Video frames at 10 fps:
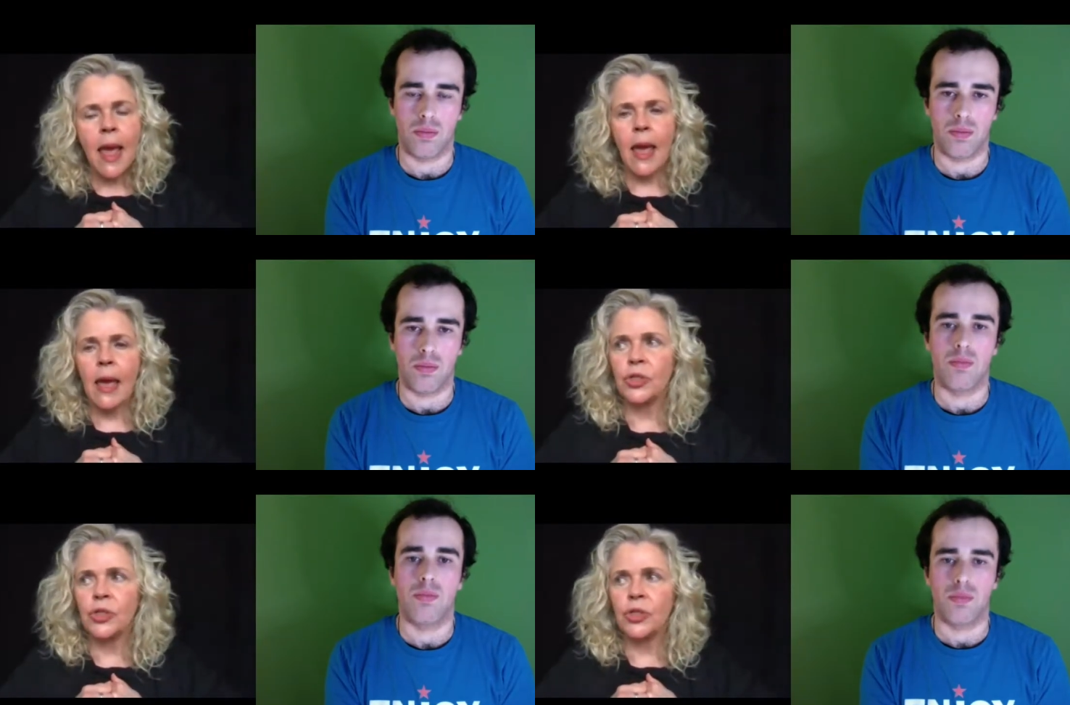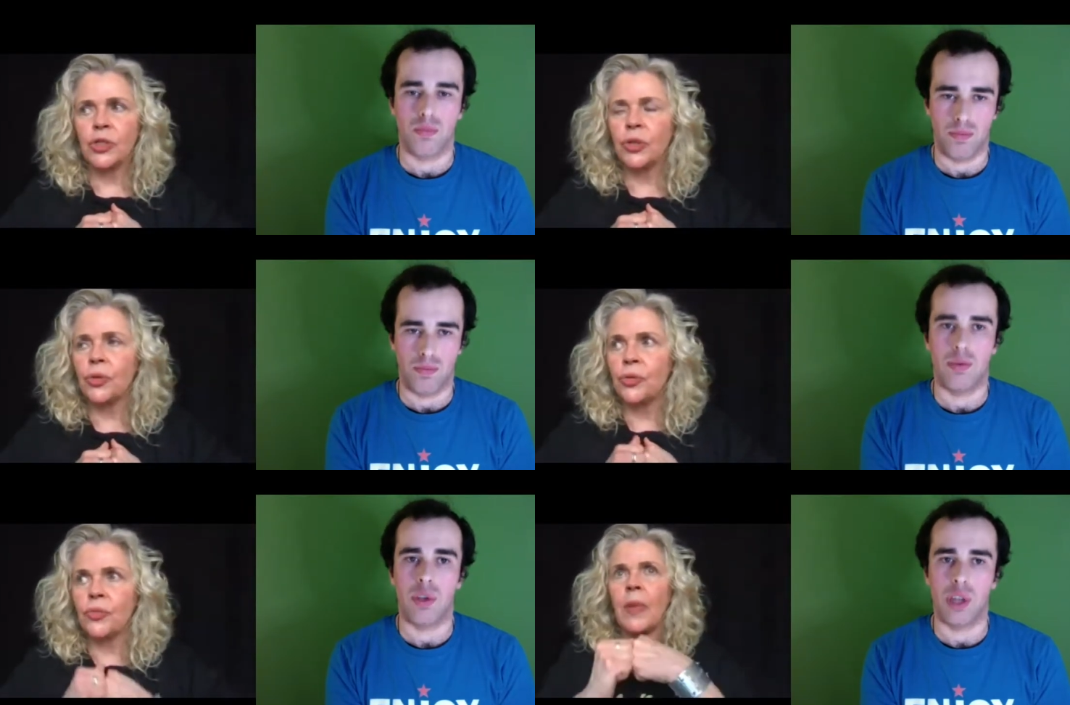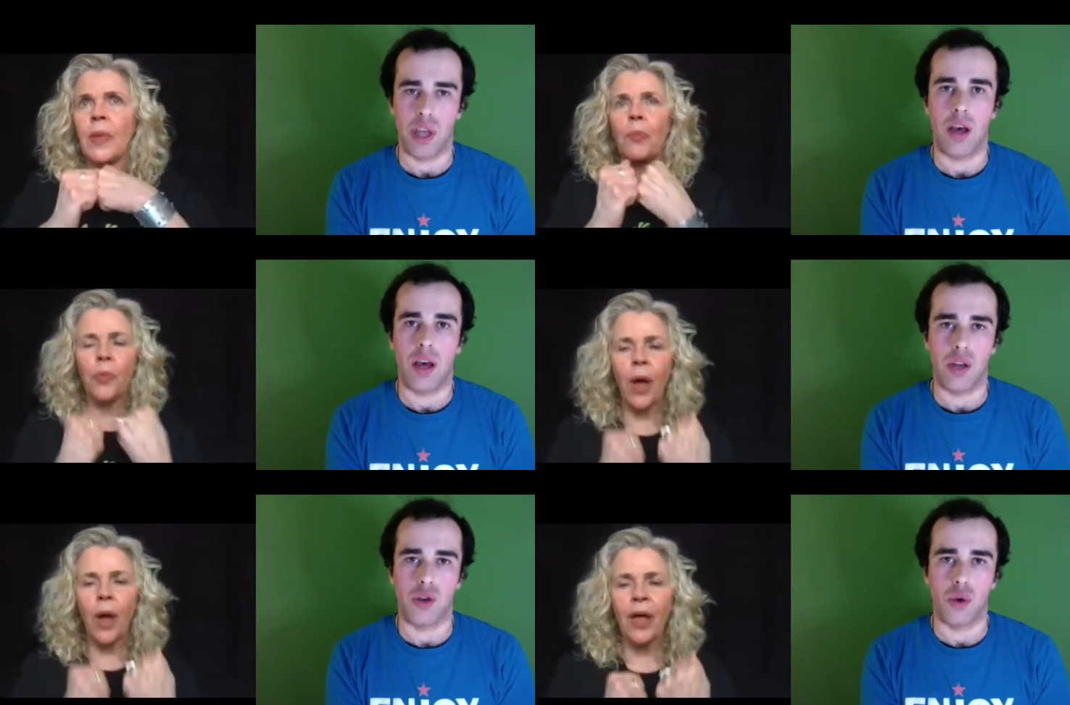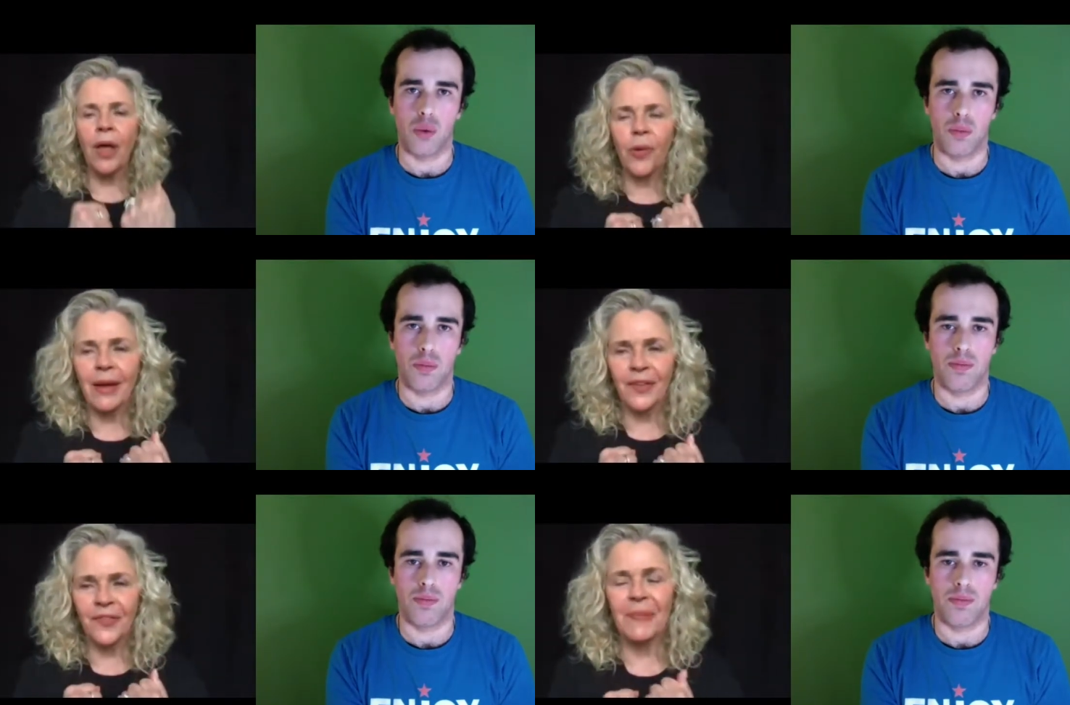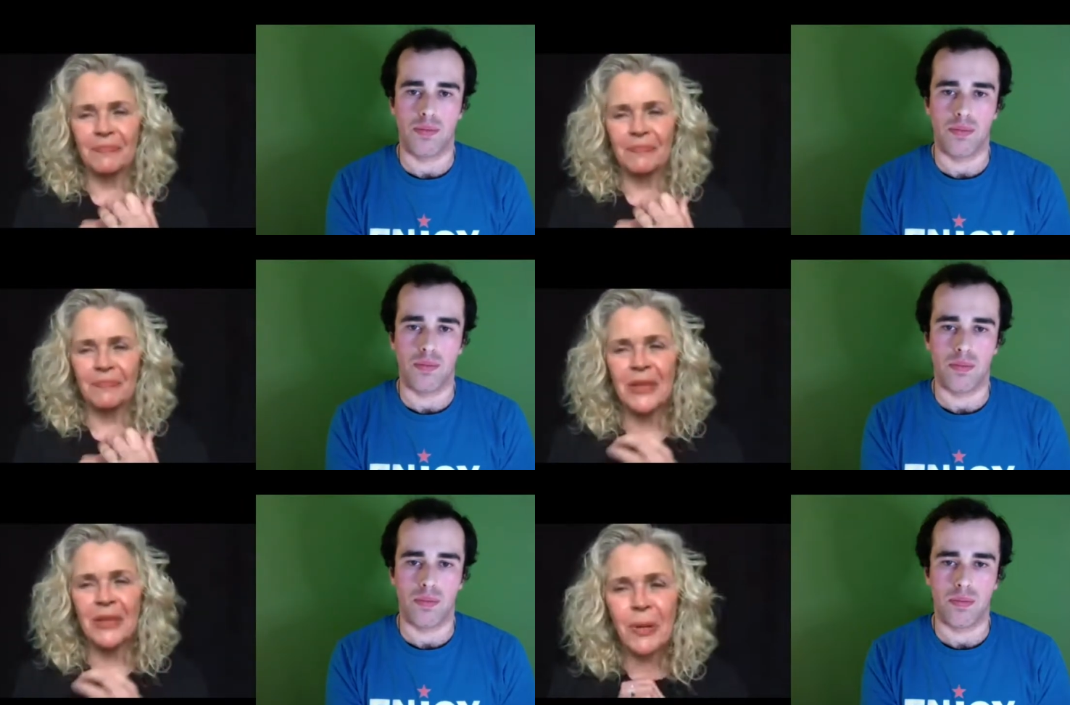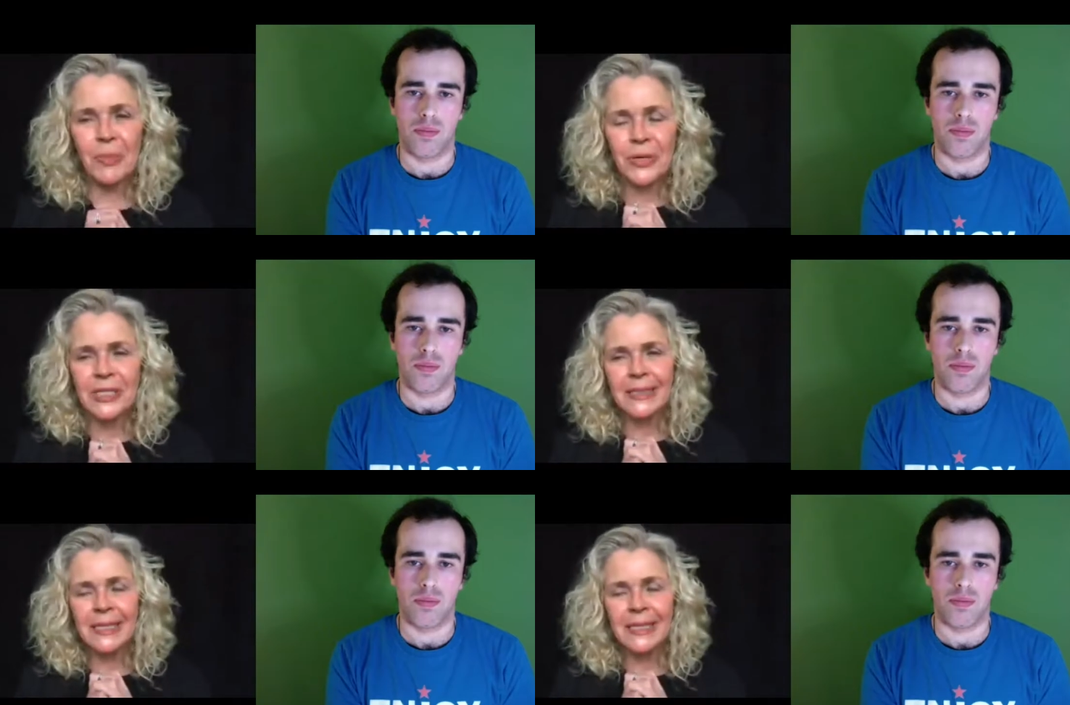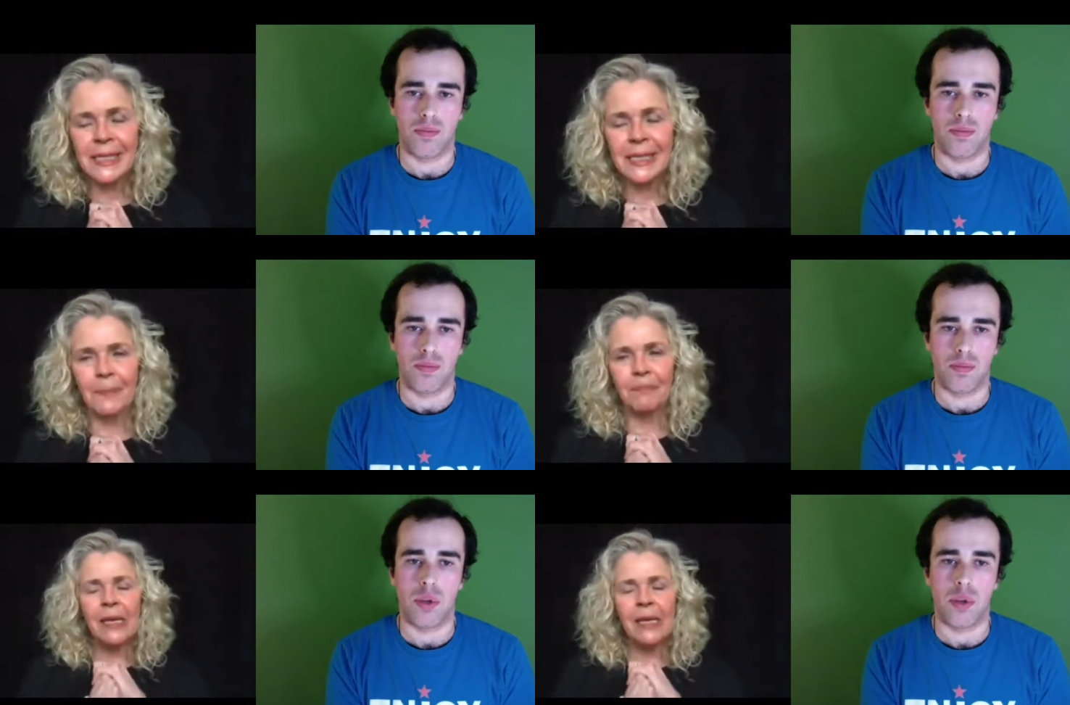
Speaker 1: and to make yeah, a brother I, out of him, you know, and protect him.